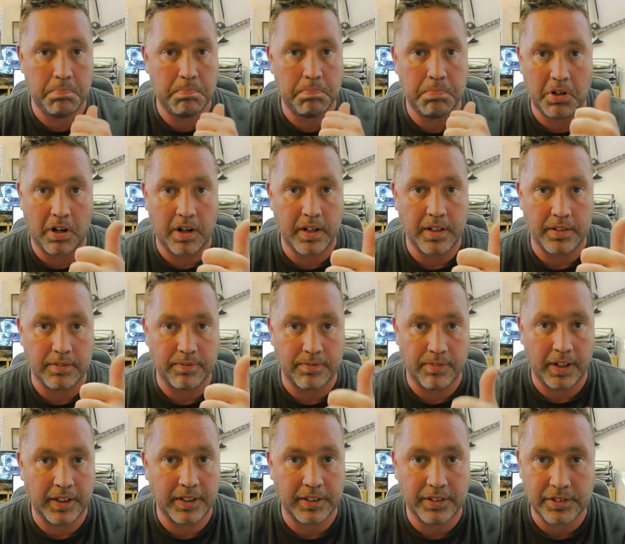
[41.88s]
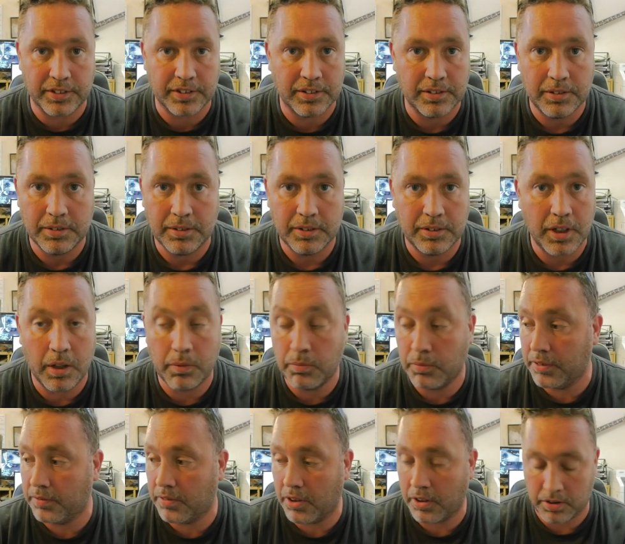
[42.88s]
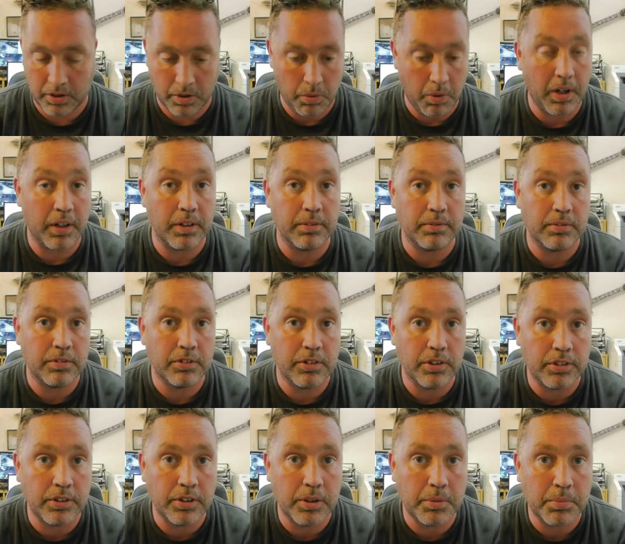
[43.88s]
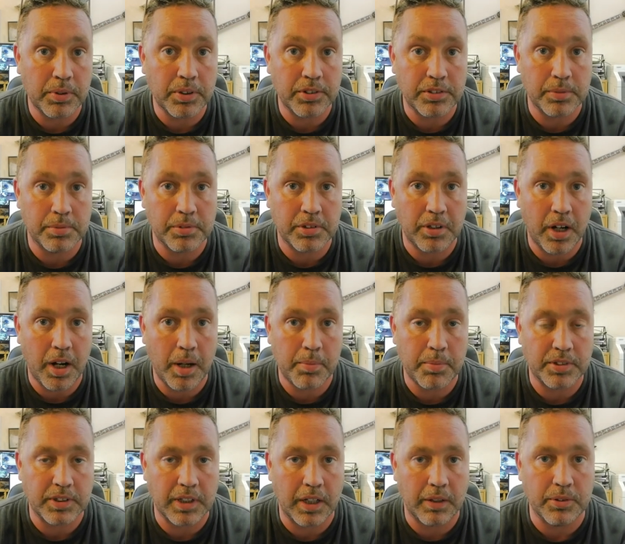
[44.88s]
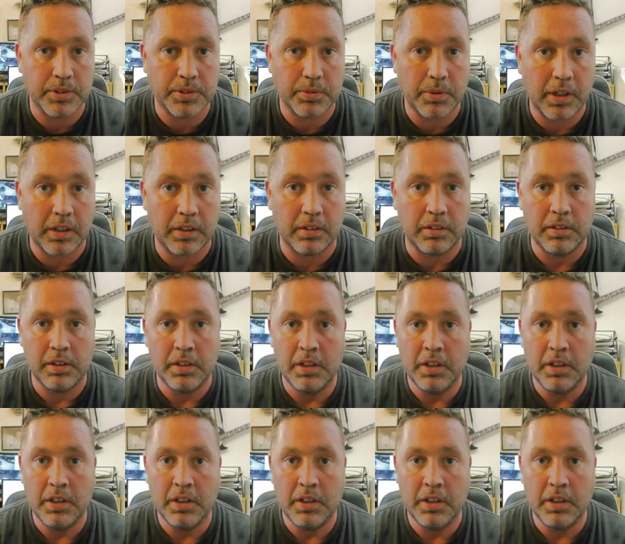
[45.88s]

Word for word: great, thanks. And we've got quite a good number of subscribers now as well.